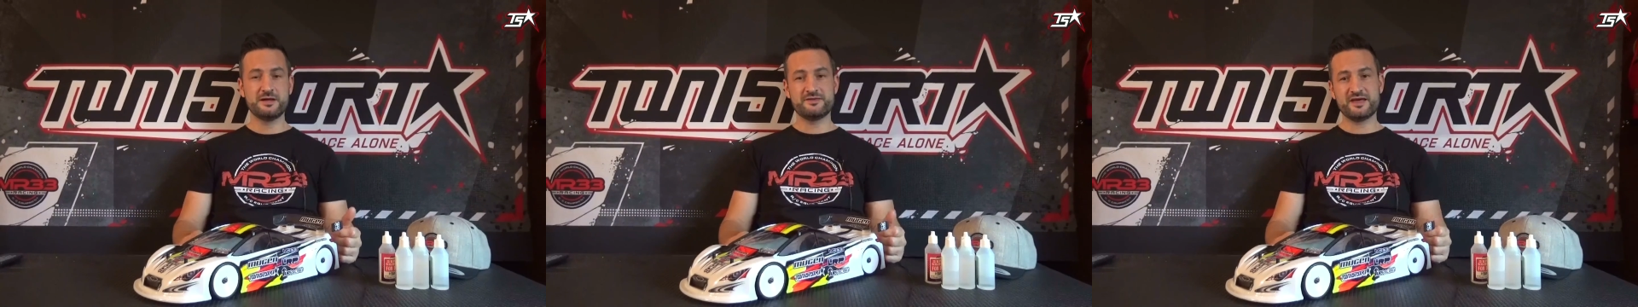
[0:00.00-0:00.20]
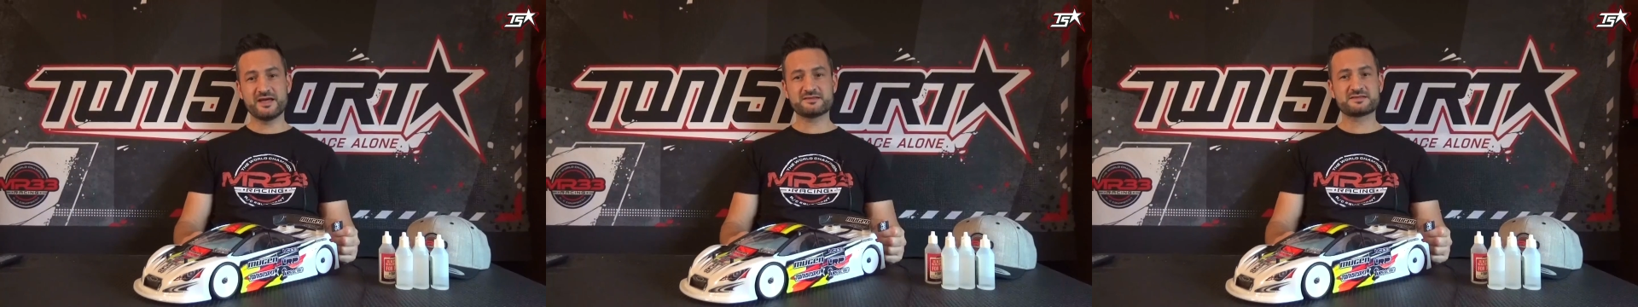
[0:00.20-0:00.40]

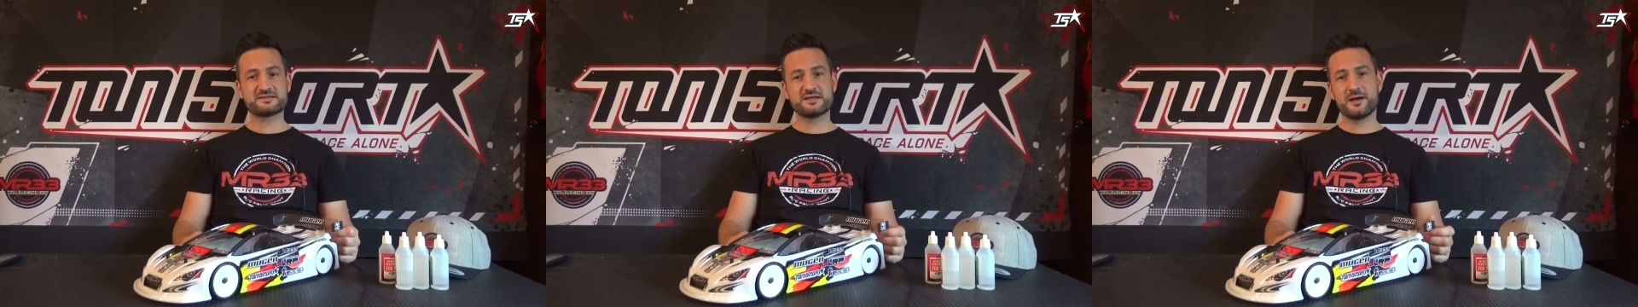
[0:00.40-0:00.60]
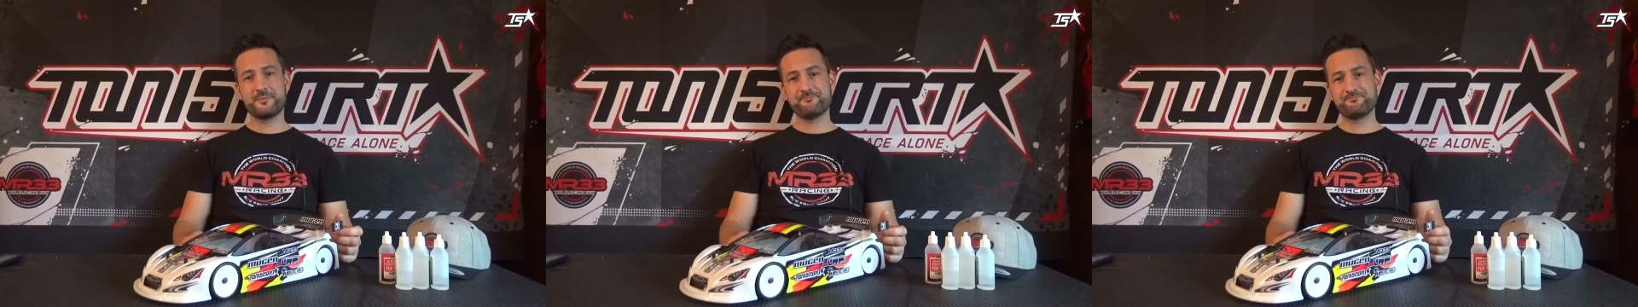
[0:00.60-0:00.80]
That's
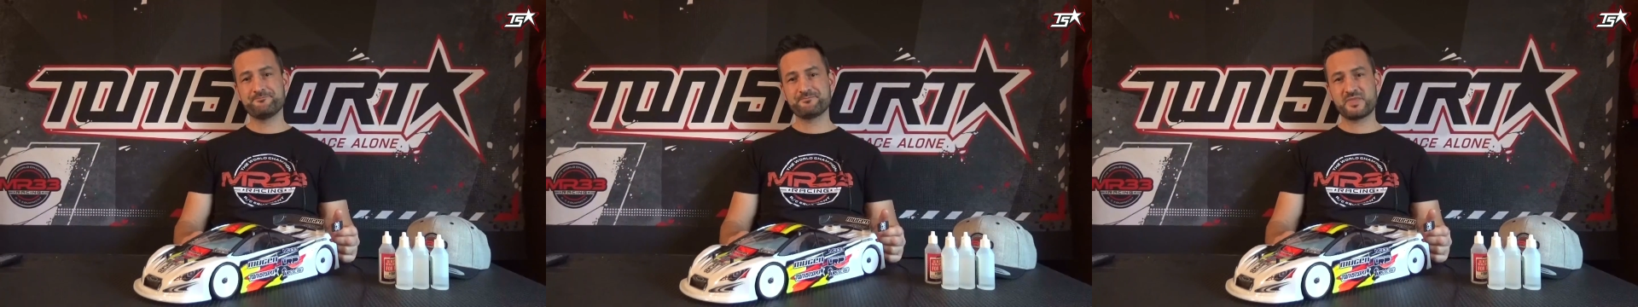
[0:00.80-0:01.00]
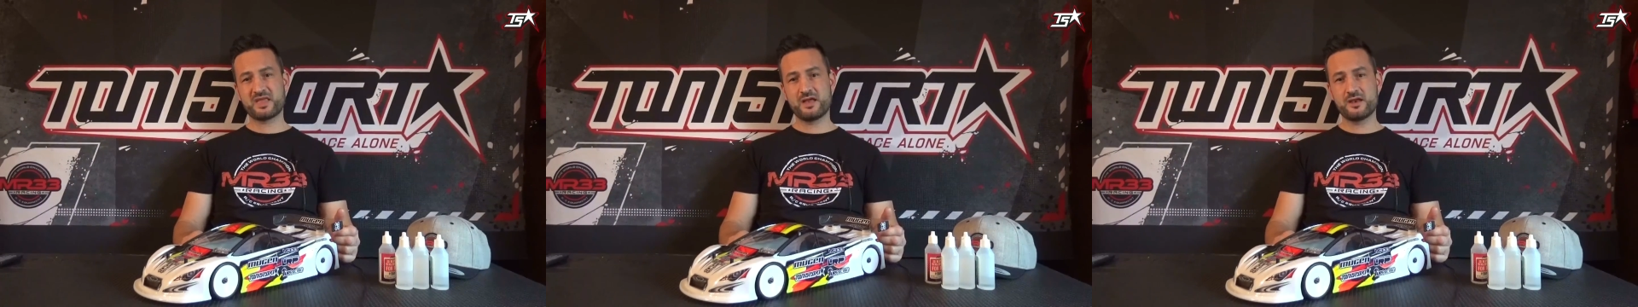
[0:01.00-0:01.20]

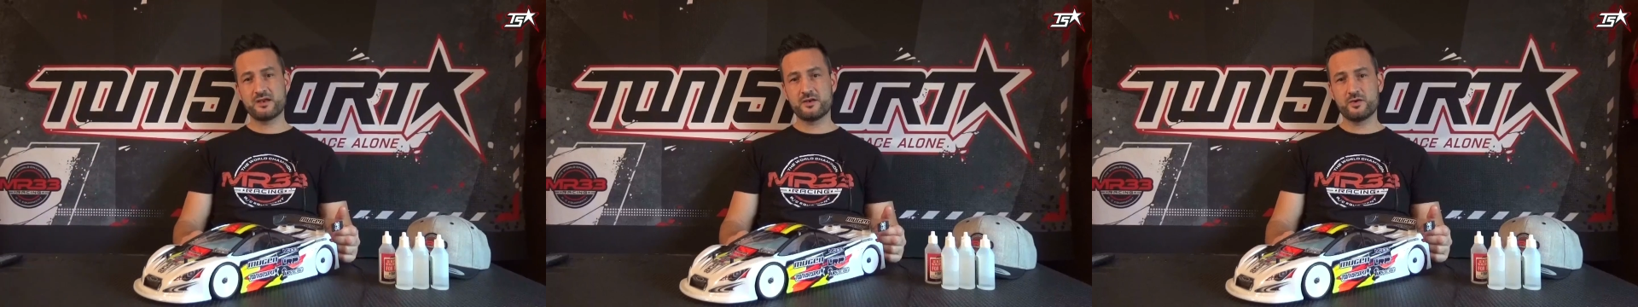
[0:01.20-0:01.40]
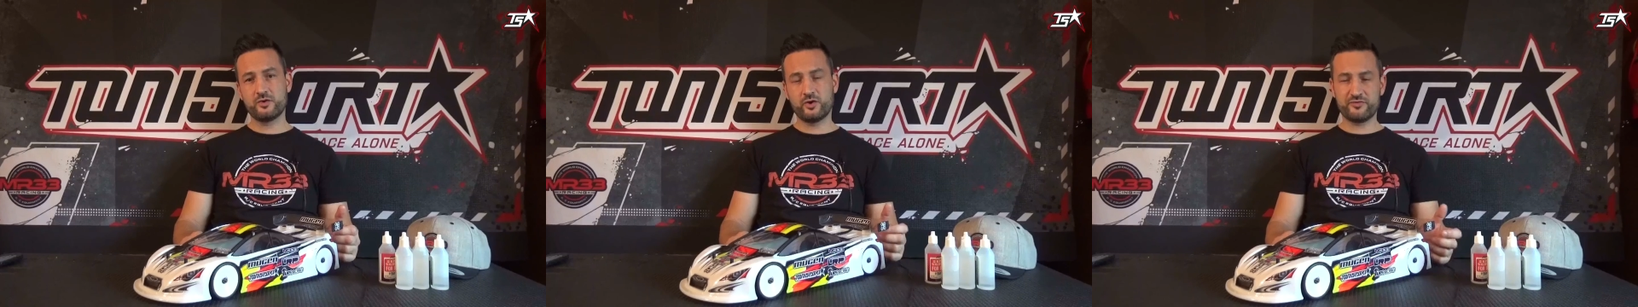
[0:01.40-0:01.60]

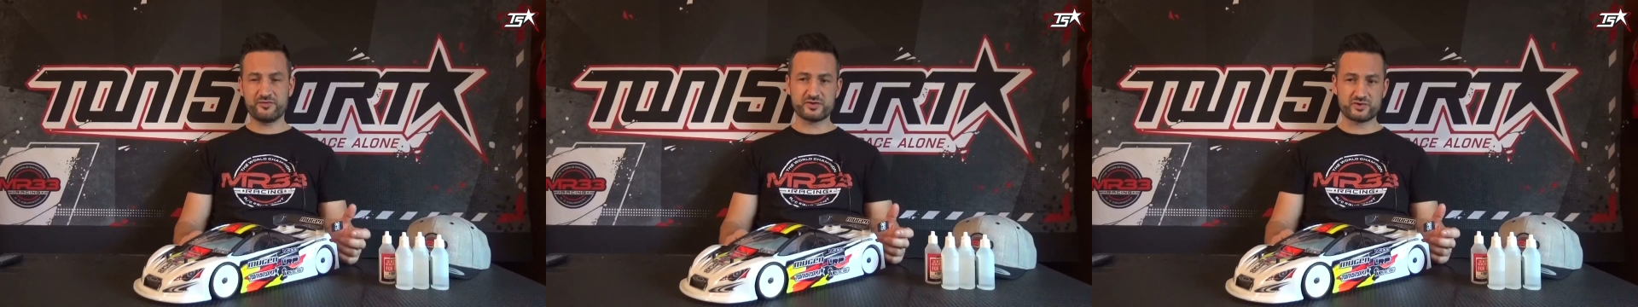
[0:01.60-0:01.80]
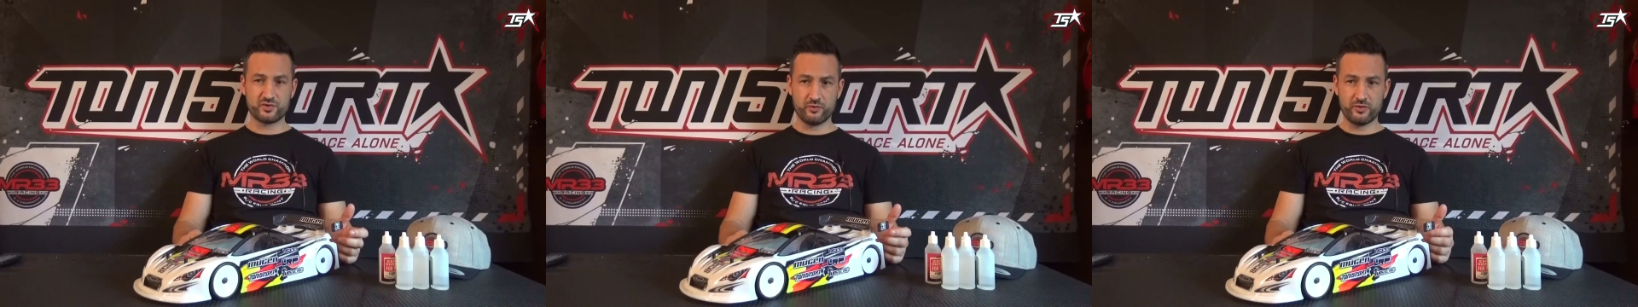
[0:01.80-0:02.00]
not
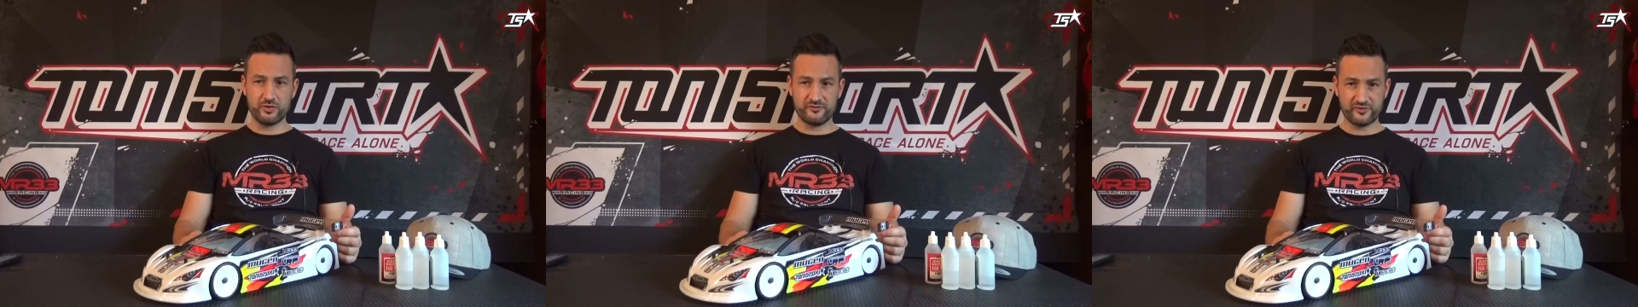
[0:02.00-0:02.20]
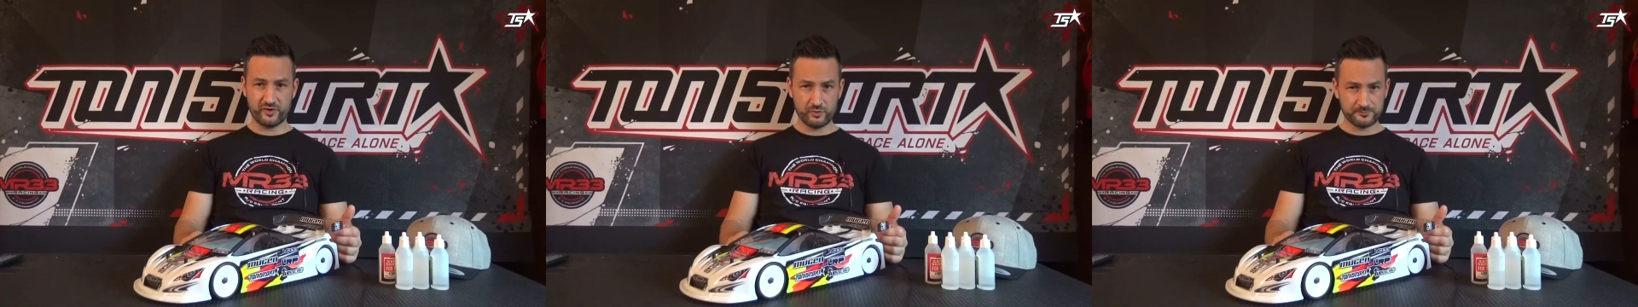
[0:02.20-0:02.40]
the truth.
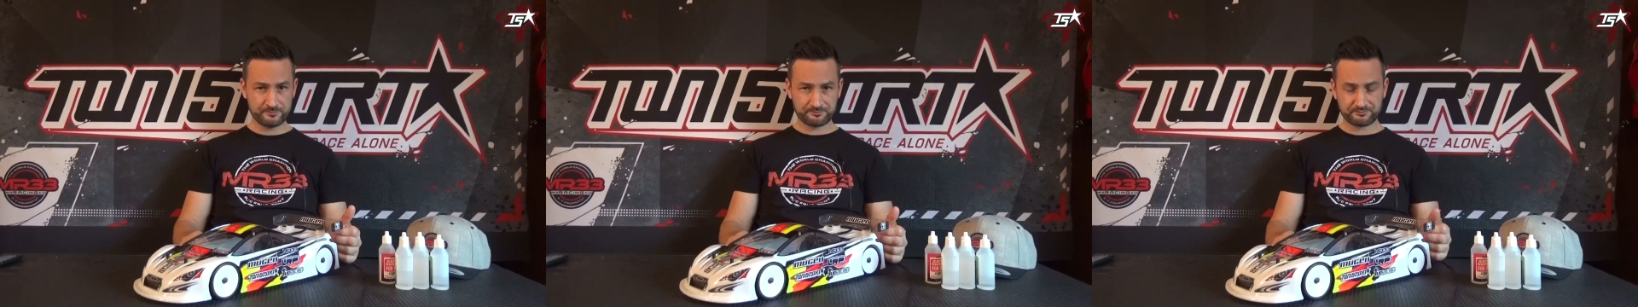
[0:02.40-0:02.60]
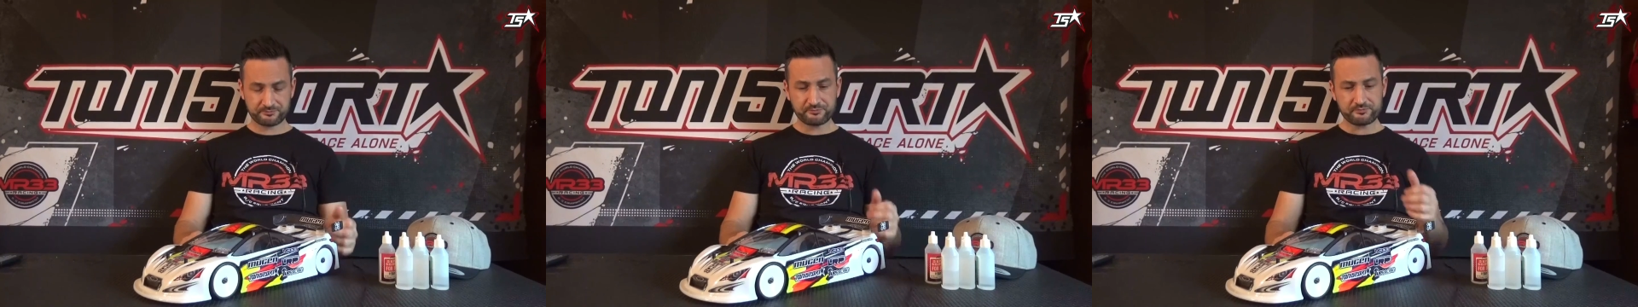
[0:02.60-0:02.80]
So
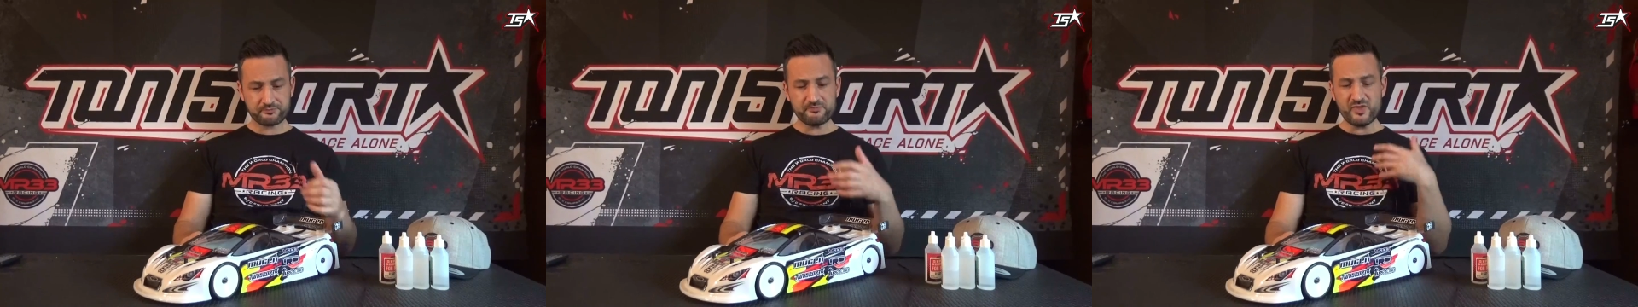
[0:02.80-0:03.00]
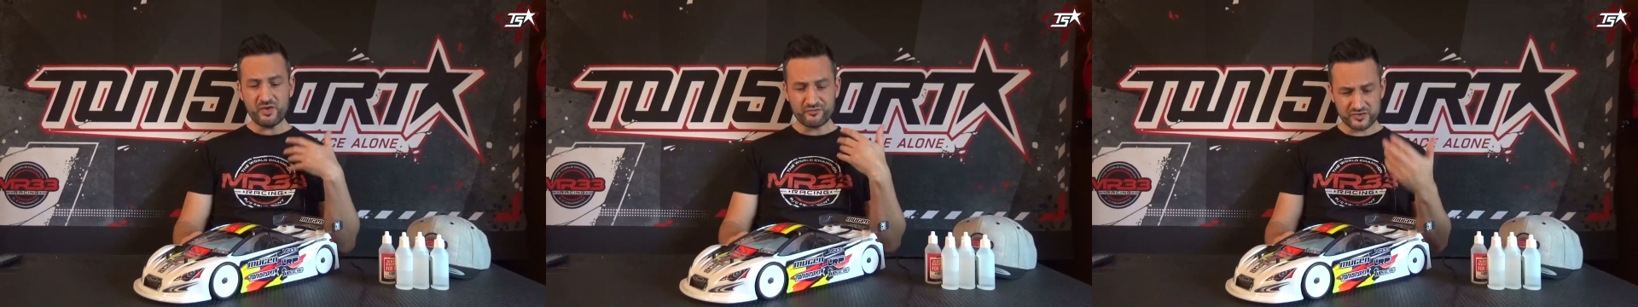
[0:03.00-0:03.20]

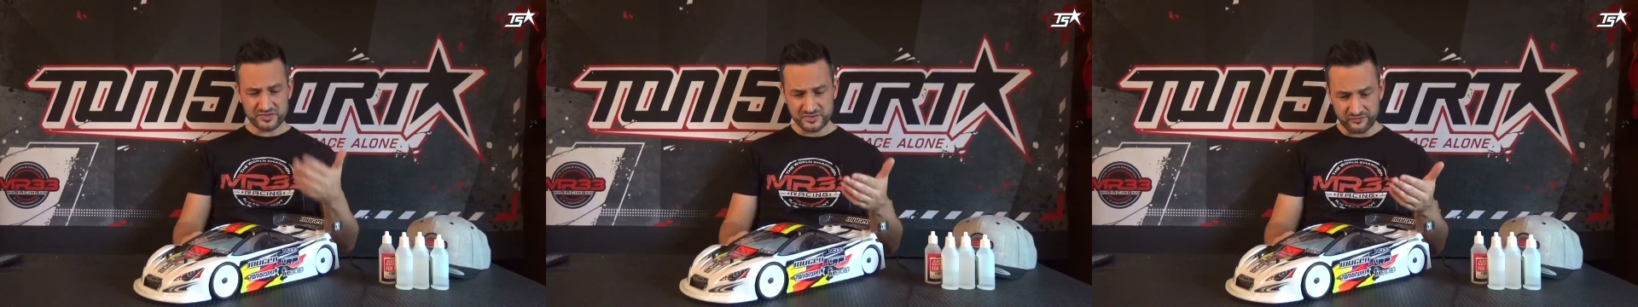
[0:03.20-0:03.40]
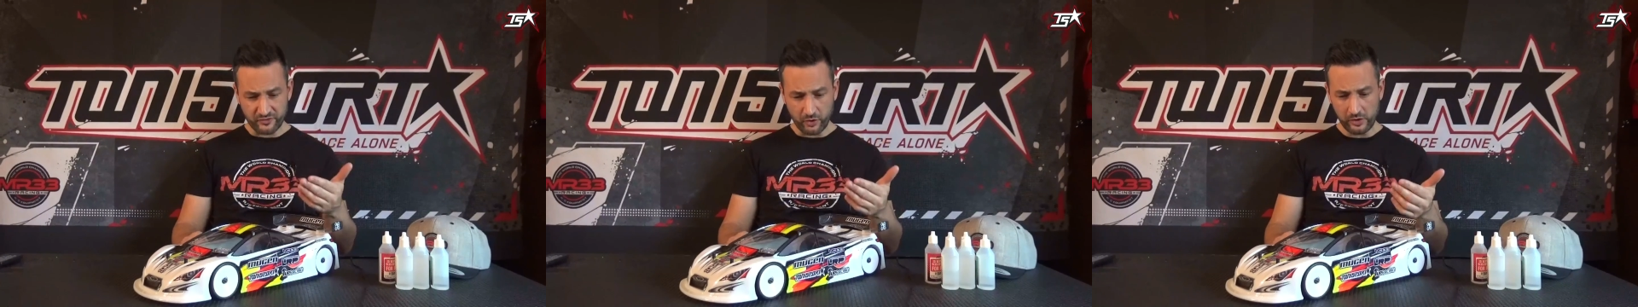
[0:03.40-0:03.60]

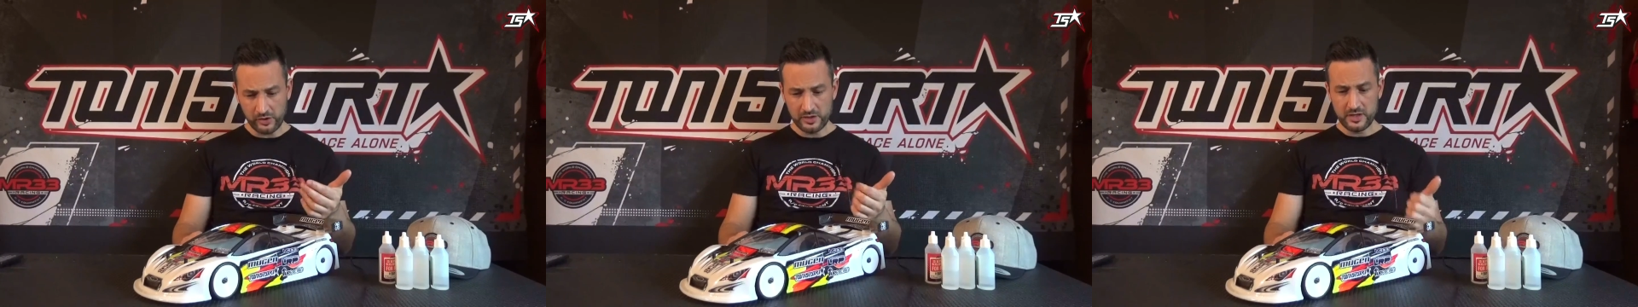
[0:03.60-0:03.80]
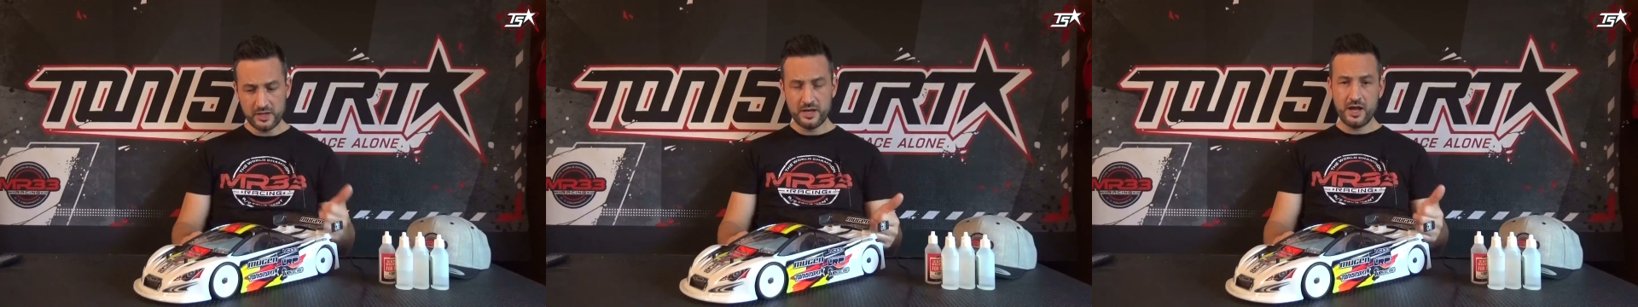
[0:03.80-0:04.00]
first of all,